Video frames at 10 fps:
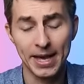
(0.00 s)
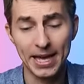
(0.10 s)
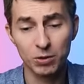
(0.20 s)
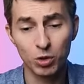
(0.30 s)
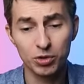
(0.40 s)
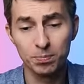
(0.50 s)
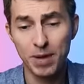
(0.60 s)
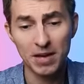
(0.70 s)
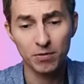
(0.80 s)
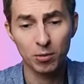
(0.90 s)
And what's
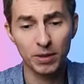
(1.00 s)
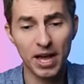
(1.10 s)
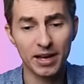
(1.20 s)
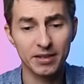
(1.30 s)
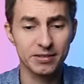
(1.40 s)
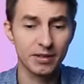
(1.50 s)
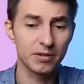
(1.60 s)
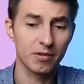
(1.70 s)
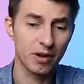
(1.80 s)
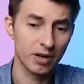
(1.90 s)
bad for black is that
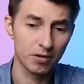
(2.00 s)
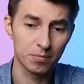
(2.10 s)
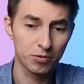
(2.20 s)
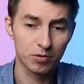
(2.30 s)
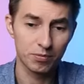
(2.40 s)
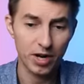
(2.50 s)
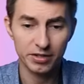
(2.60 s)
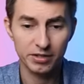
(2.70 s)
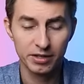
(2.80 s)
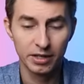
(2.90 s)
they're kind of
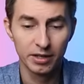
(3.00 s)
oppressed.